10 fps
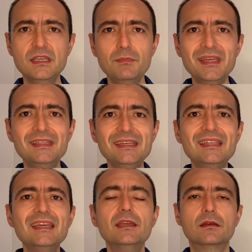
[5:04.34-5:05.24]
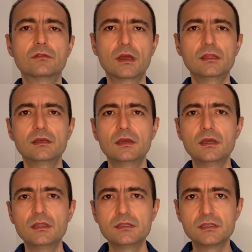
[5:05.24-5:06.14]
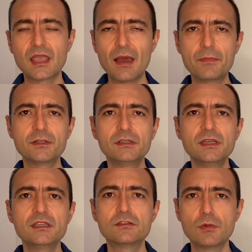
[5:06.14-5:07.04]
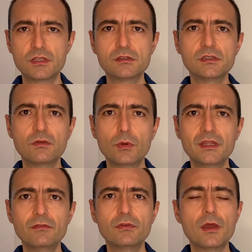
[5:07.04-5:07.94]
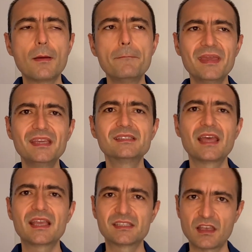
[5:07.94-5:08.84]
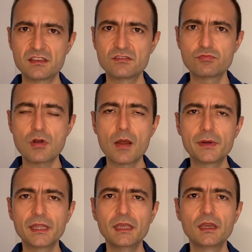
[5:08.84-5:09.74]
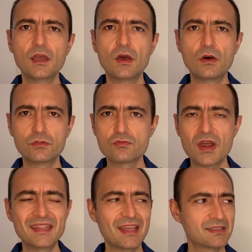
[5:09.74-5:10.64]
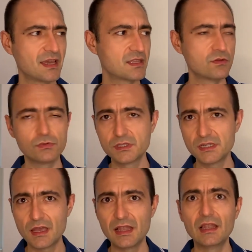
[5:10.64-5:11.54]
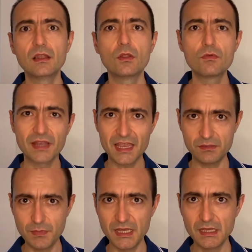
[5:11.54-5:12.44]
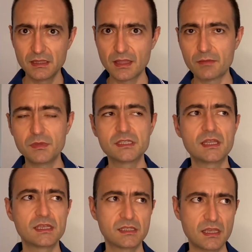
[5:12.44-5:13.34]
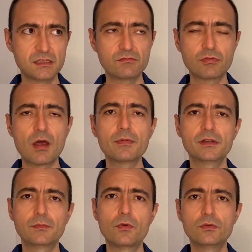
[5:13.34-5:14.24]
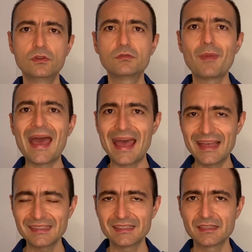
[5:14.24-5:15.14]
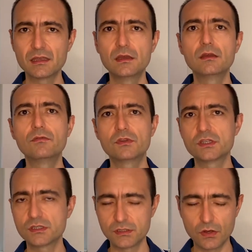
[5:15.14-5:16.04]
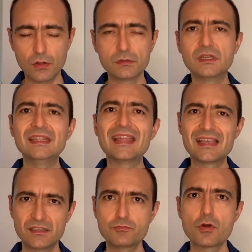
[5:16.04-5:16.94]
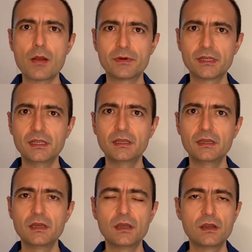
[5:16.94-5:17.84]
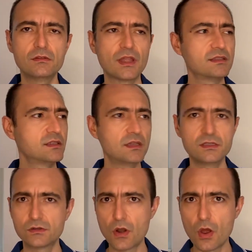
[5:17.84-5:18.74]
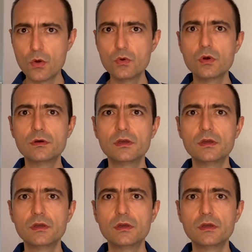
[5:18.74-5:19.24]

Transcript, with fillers: dB dt, right? This capital D is the material derivative, b is the extensive property. On the right hand side, you will see a lowercase b. That means the extensive property per unit mass, which is called the intensive property. Density is rho.